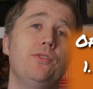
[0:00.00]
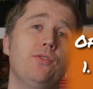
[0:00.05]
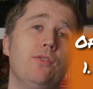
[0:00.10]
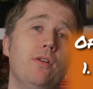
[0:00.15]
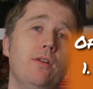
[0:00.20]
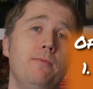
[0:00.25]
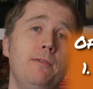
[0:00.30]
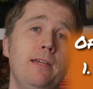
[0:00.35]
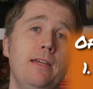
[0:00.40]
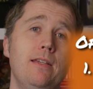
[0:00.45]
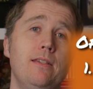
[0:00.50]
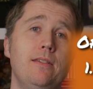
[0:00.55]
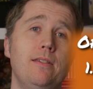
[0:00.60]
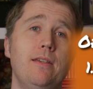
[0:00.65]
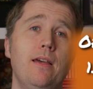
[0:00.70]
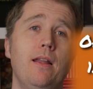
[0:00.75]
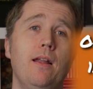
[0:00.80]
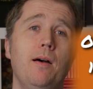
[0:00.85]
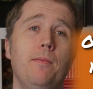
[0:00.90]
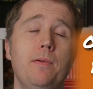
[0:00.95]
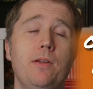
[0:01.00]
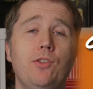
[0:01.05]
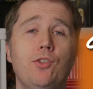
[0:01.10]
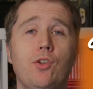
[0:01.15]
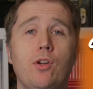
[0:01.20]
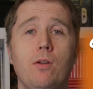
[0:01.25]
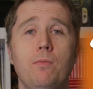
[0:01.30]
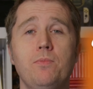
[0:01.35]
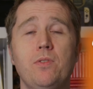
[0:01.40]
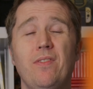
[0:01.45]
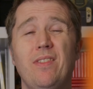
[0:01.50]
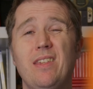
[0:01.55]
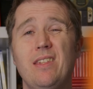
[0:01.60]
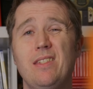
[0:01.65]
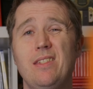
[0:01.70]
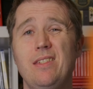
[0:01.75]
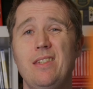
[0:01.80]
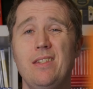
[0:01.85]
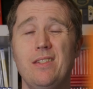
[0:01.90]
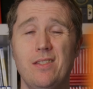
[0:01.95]
tournament is set up in terms of the
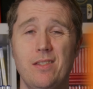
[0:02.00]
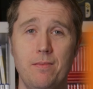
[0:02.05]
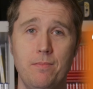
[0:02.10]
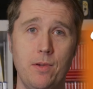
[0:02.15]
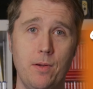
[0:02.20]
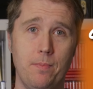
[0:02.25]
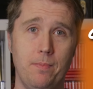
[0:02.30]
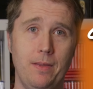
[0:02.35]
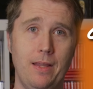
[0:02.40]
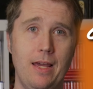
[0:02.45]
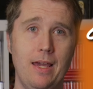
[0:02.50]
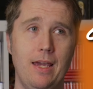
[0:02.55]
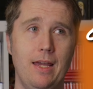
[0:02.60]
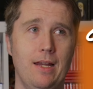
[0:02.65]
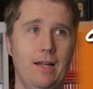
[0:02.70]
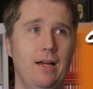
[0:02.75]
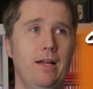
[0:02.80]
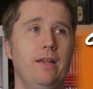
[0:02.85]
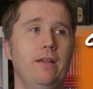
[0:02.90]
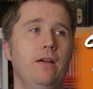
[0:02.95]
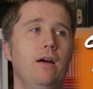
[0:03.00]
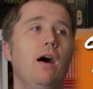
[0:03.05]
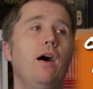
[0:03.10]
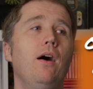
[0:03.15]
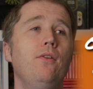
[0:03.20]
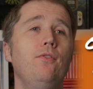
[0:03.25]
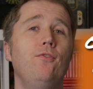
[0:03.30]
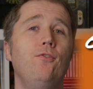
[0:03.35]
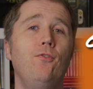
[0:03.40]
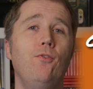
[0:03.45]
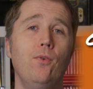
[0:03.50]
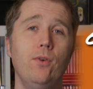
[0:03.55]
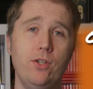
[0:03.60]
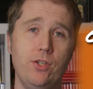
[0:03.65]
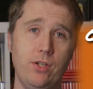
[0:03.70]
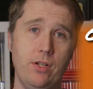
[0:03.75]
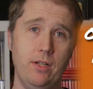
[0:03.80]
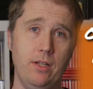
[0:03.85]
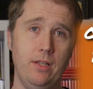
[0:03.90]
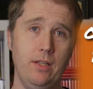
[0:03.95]
system you're playing on.
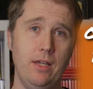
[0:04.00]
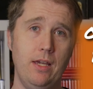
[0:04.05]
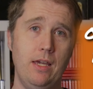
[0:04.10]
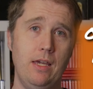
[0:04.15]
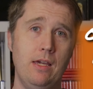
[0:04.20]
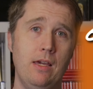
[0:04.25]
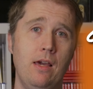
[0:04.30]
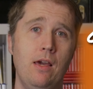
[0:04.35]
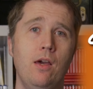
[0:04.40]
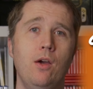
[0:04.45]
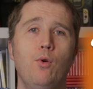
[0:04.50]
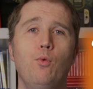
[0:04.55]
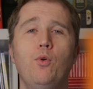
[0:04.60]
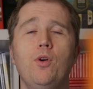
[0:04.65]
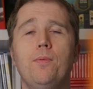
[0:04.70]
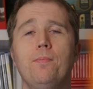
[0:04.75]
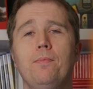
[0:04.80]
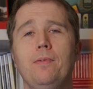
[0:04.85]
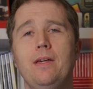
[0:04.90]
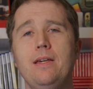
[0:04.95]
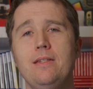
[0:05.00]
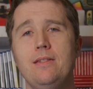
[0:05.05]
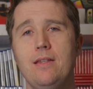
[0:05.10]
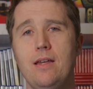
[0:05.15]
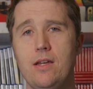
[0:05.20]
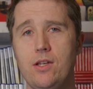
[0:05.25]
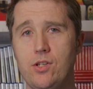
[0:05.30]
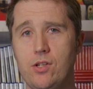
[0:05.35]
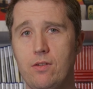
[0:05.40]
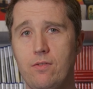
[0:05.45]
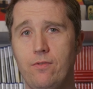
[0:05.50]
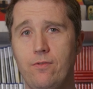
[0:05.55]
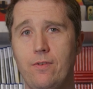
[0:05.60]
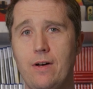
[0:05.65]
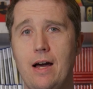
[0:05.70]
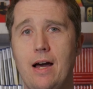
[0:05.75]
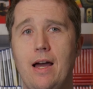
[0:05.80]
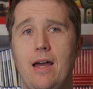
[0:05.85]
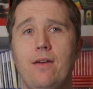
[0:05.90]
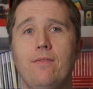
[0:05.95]
Unfortunately, with PlayStation
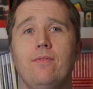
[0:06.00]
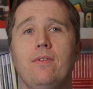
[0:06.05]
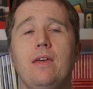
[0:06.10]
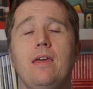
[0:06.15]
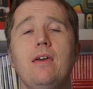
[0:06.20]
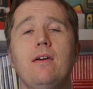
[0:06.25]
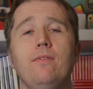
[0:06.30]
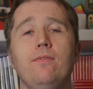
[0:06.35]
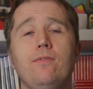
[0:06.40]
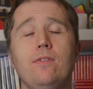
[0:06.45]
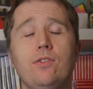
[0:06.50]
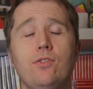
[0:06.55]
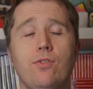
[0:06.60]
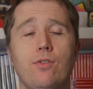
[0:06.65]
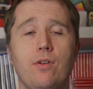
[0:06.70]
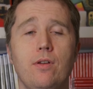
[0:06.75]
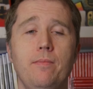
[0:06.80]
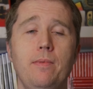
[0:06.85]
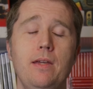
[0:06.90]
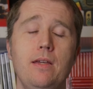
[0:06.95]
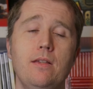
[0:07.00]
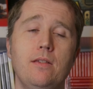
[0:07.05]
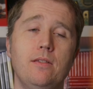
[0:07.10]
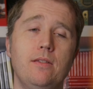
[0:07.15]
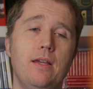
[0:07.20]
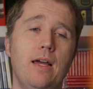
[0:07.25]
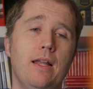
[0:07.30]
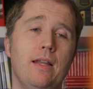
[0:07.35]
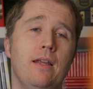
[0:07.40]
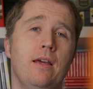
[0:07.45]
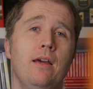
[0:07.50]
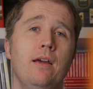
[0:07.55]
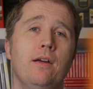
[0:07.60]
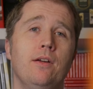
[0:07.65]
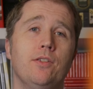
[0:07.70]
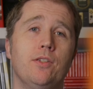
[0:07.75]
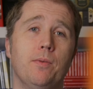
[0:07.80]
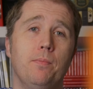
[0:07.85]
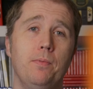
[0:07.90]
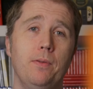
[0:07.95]
5, if a tournament is set
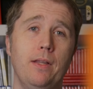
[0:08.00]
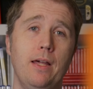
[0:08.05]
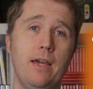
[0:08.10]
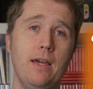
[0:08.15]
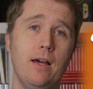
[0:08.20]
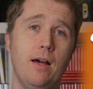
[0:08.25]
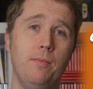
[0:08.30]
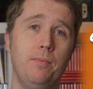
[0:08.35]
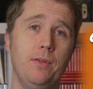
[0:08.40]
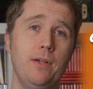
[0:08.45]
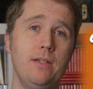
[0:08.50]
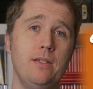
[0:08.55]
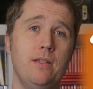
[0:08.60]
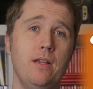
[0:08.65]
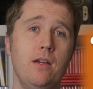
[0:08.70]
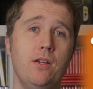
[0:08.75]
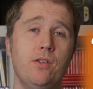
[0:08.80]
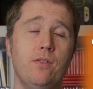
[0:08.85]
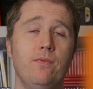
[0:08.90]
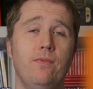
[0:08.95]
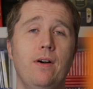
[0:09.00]
to play on PlayStation